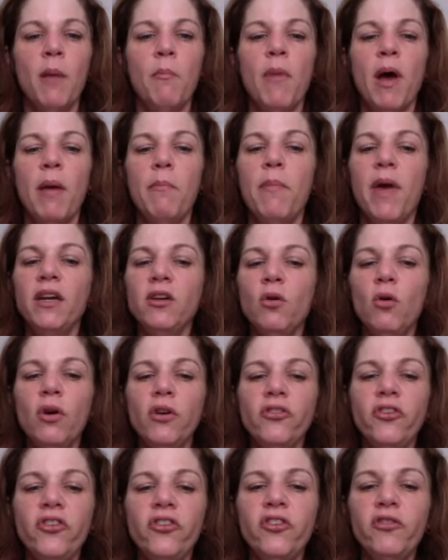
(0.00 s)
my MET
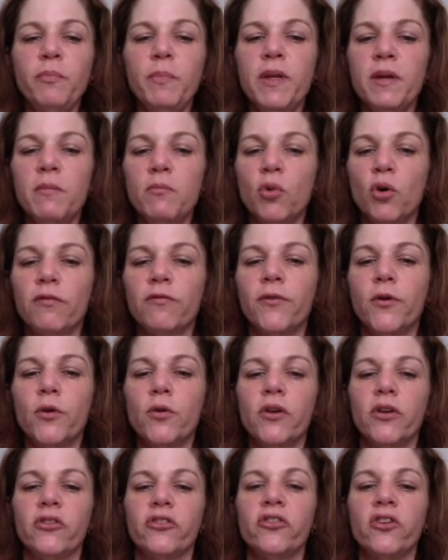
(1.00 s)
courses have been more
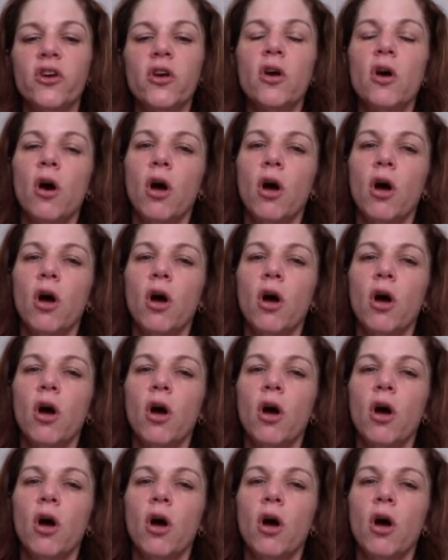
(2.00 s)
focused